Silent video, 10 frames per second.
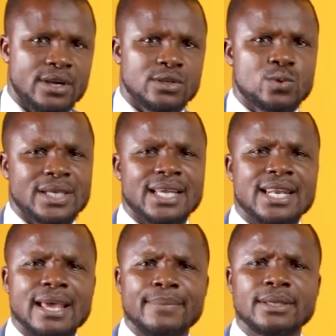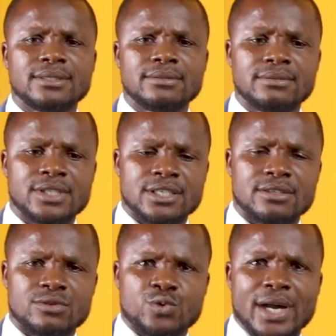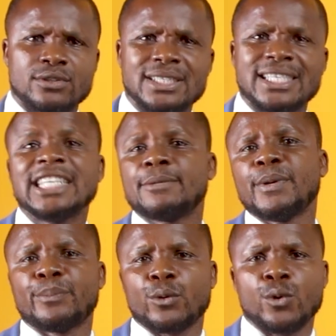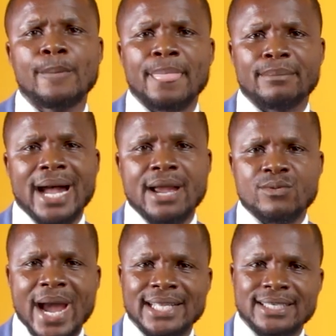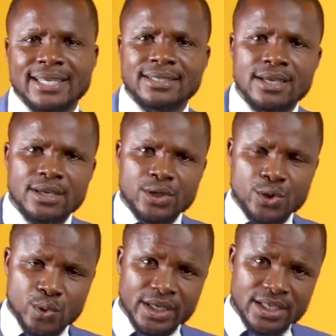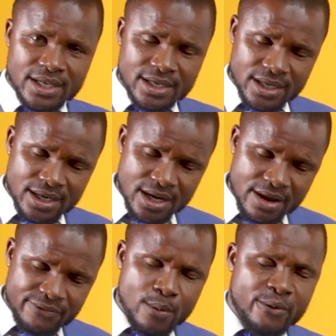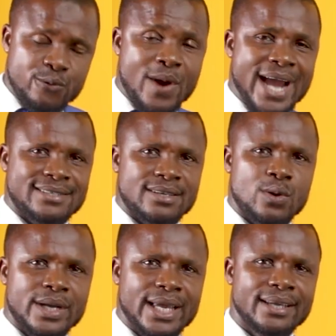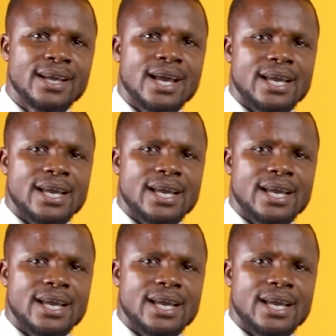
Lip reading: So I said, let me just try to teach people by writing, in the form of writing, okay?